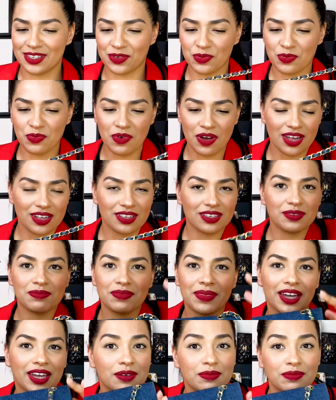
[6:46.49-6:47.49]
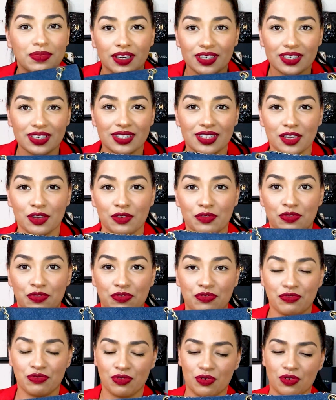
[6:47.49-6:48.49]
was my unboxing
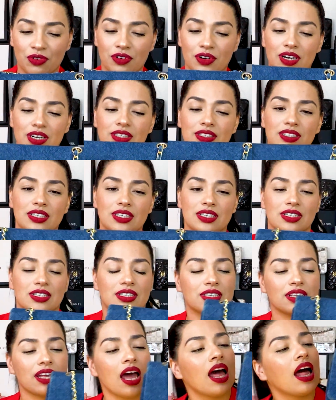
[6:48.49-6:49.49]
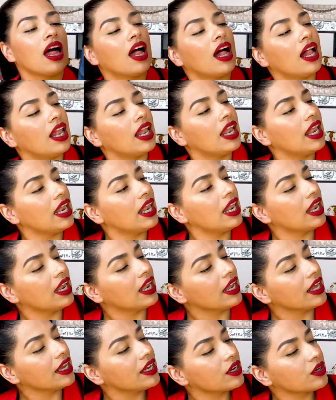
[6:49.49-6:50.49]
for this
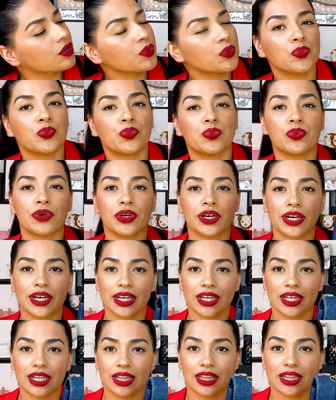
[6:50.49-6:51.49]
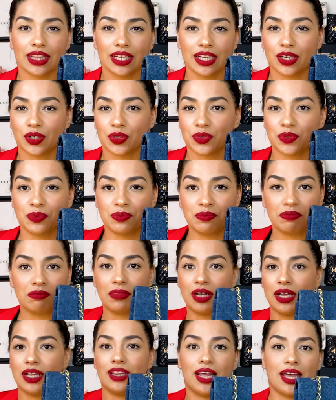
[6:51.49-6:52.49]
little pretty, little
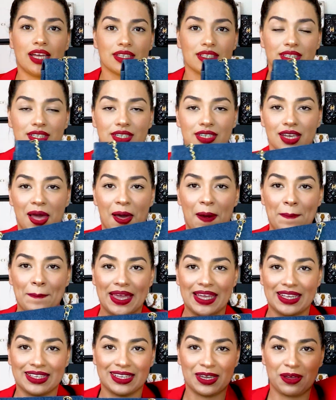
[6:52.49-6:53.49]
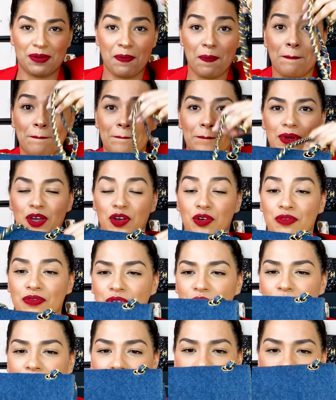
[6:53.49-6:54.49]
nasty, amazing,
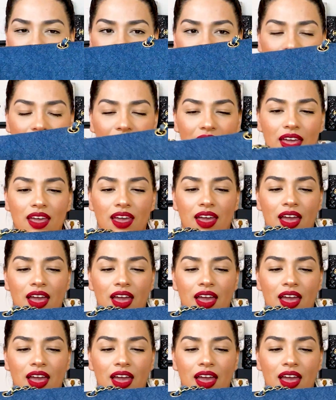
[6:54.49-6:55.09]
beautiful thing.